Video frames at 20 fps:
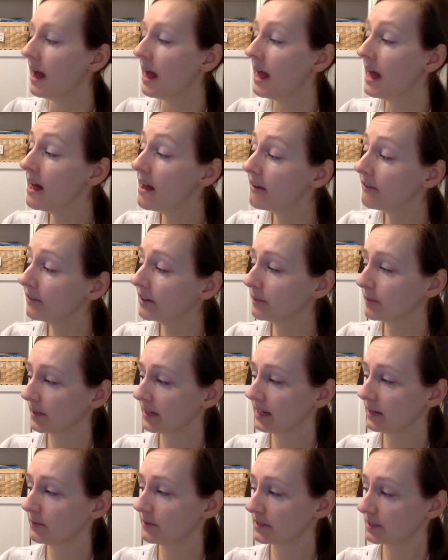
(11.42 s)

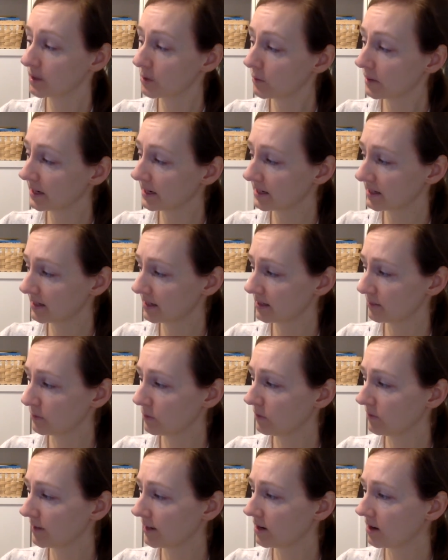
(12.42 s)
Everybody was going to this
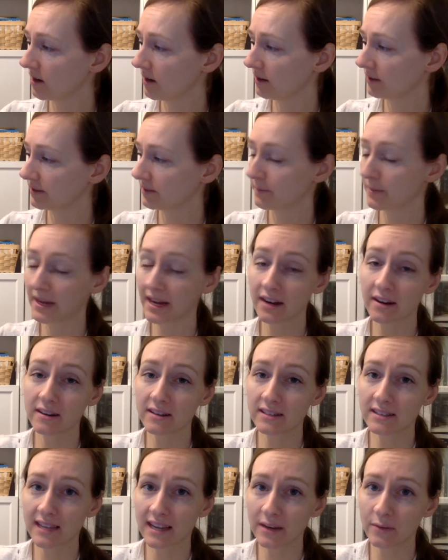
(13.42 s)
movie called
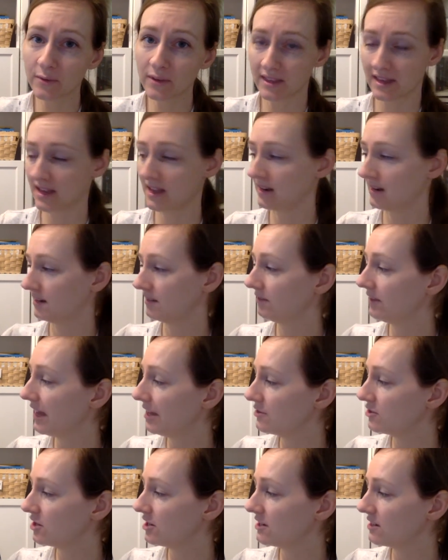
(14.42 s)
Parasite Within
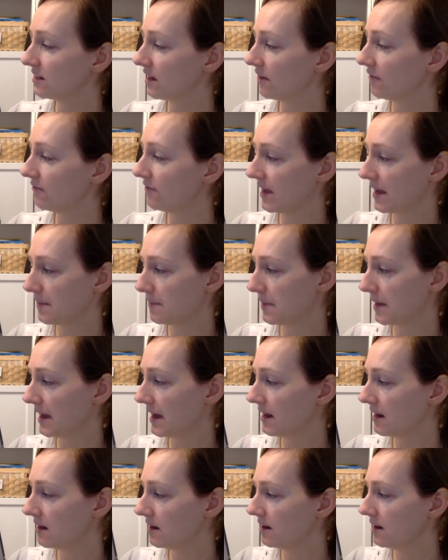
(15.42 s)
Legend of
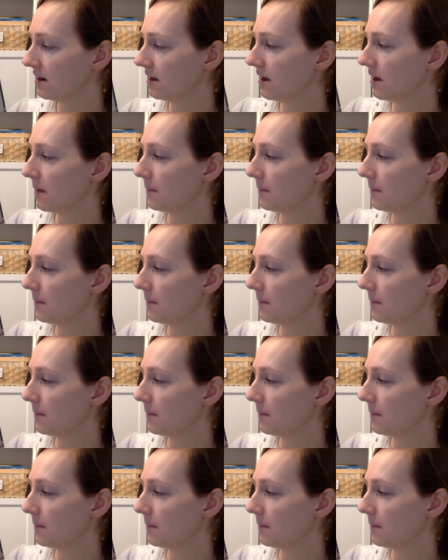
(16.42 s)
Vampire,